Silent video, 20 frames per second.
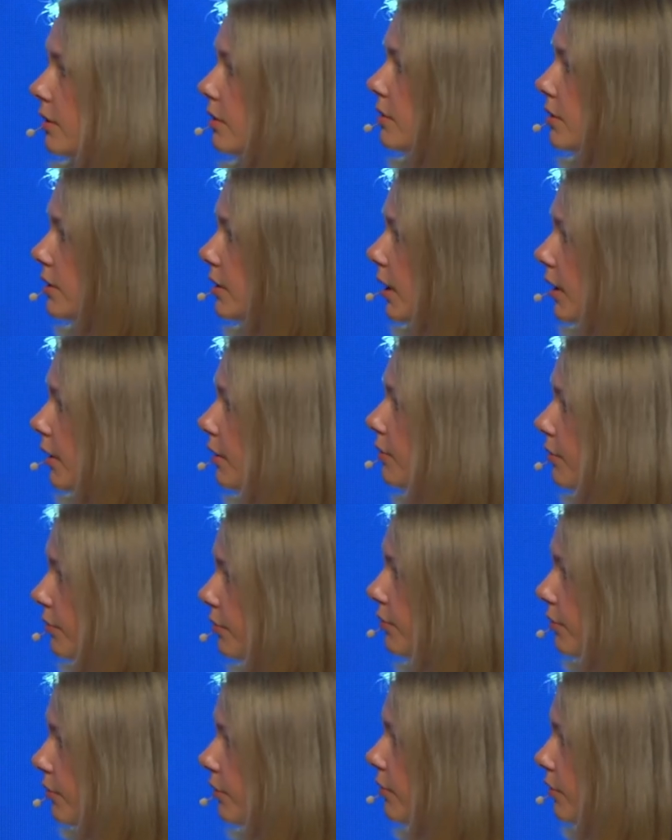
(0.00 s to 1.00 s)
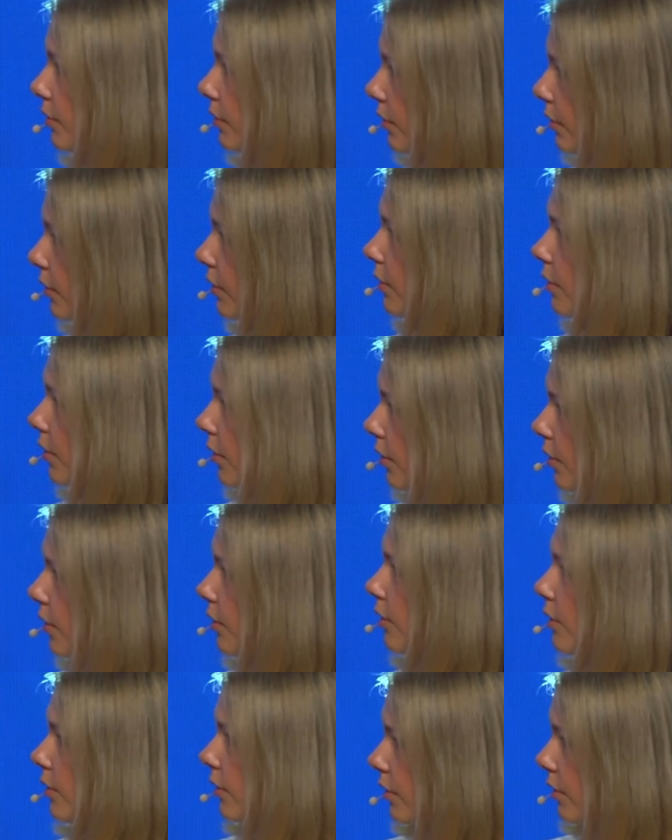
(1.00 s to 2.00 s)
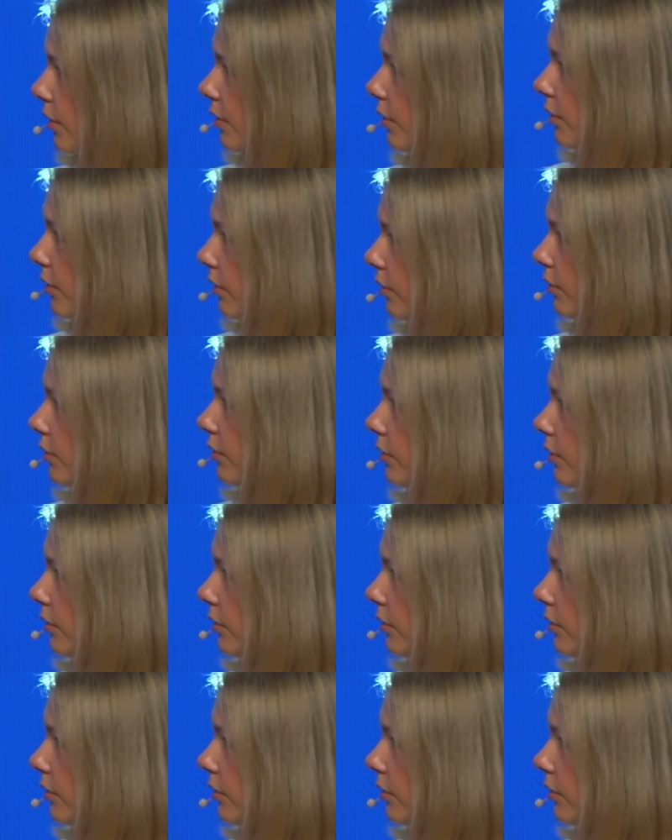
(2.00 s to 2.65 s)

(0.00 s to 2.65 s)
And we collect 35,000